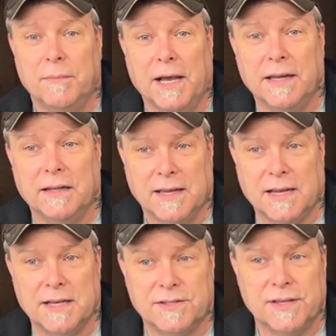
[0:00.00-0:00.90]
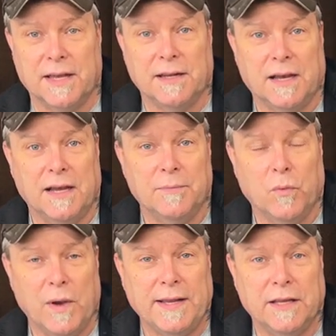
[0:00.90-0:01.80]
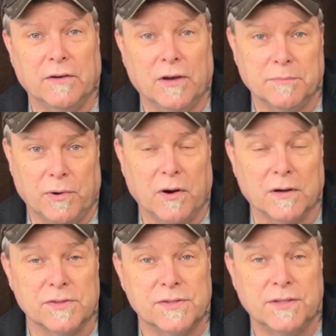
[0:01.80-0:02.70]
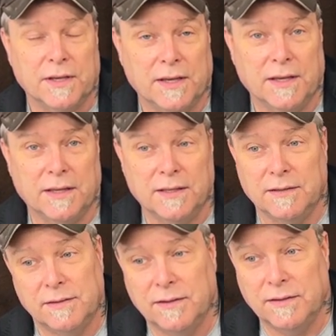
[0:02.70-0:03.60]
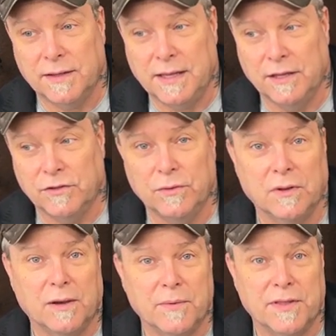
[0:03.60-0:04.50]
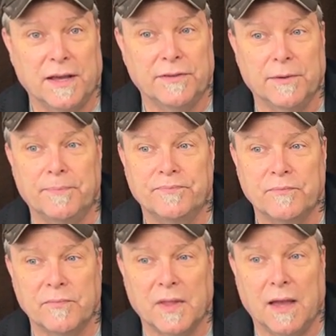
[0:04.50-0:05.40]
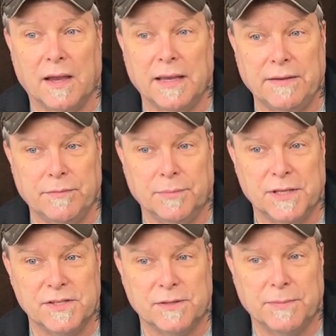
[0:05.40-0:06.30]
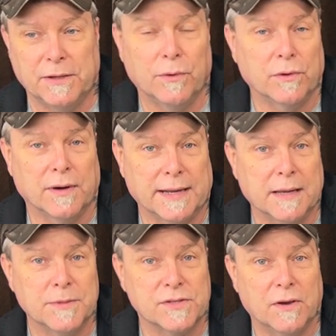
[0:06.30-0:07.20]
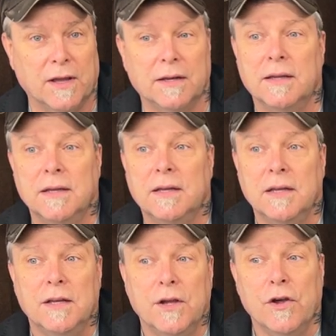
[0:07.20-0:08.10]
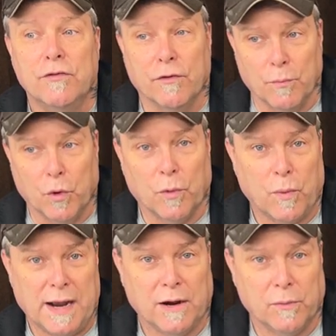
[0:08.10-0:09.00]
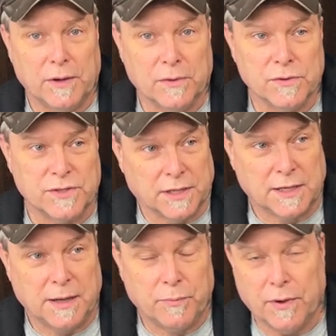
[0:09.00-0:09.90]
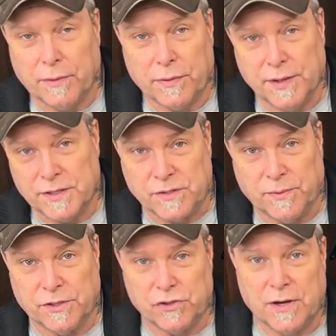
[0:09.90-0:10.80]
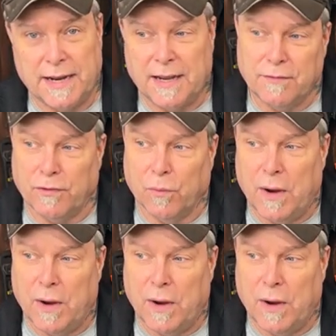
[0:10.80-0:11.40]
But like I said, I'm waiting on parts, and I can't do a lot without them. I even placed a big order on Amazon for more wire wheels and a couple other things I wanted to try out for